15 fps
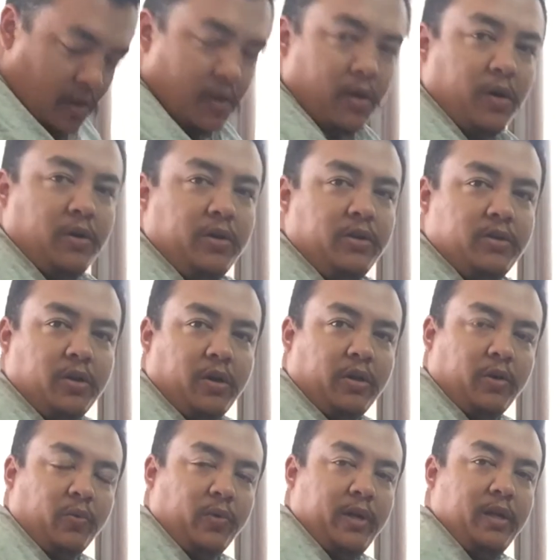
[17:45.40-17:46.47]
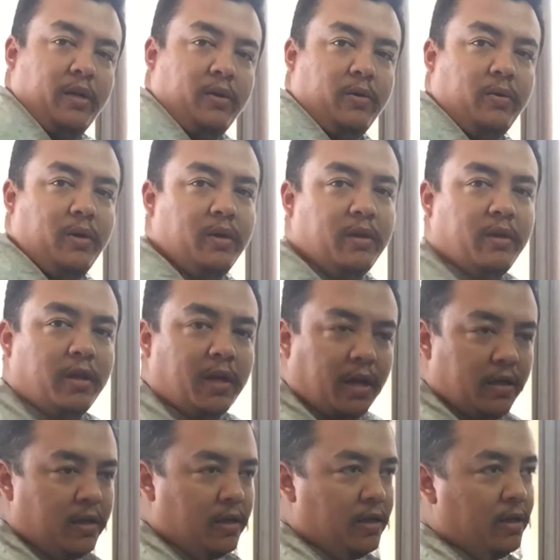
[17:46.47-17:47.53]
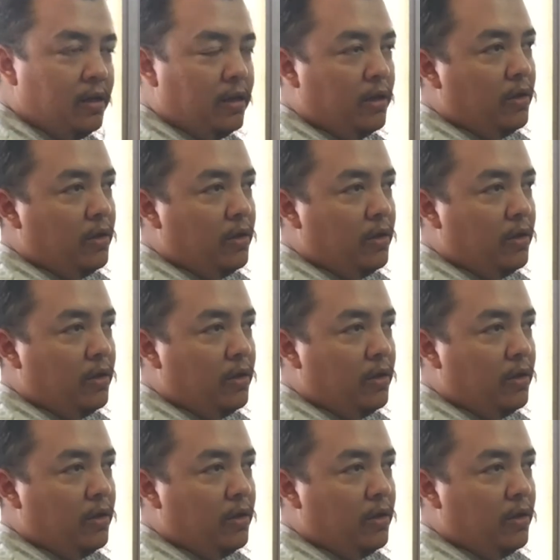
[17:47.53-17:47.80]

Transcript: Oh, you saw the reload that I did?